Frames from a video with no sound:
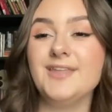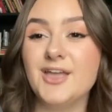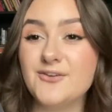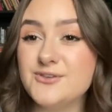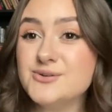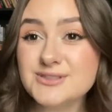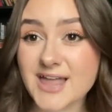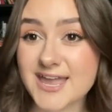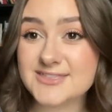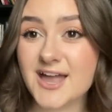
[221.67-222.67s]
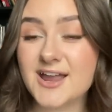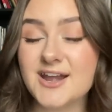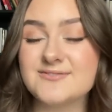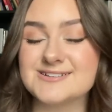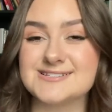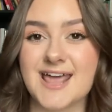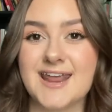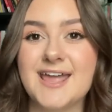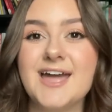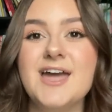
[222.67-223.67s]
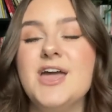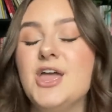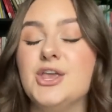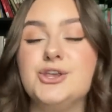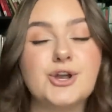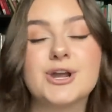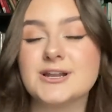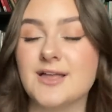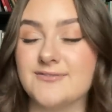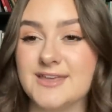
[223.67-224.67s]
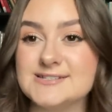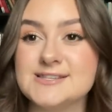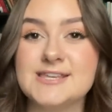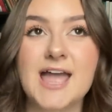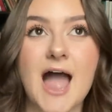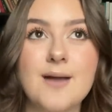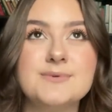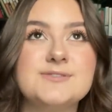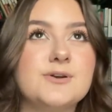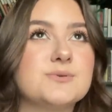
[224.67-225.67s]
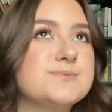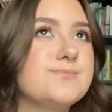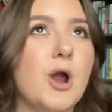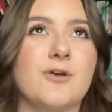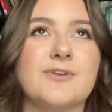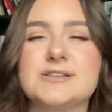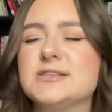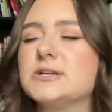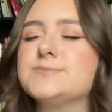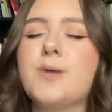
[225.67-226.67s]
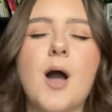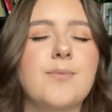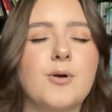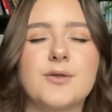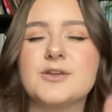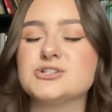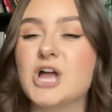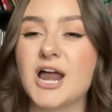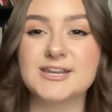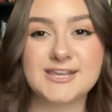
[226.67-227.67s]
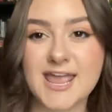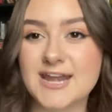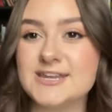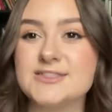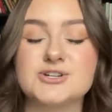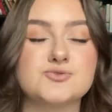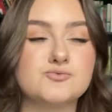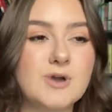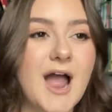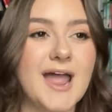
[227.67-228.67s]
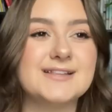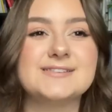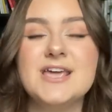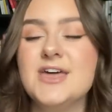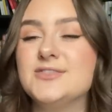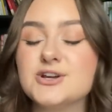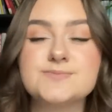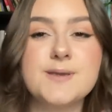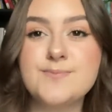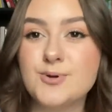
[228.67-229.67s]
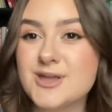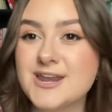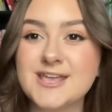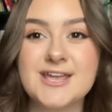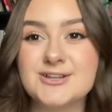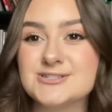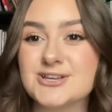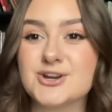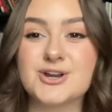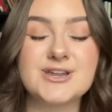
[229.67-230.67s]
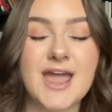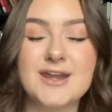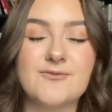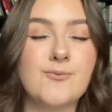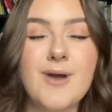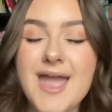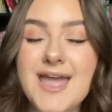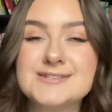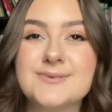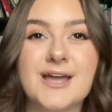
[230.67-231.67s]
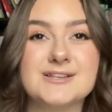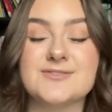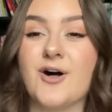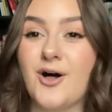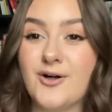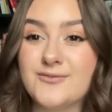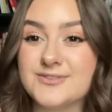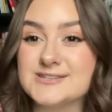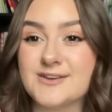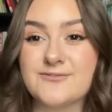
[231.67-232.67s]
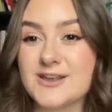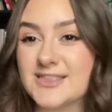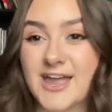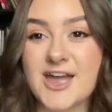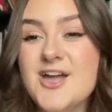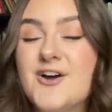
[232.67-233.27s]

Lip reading: If you like that kind of a setting, you're gonna love this. The atmosphere was perfect. There's popcorn, there's cotton candy, there's rides, there's people getting killed in creative ways because of all of the different like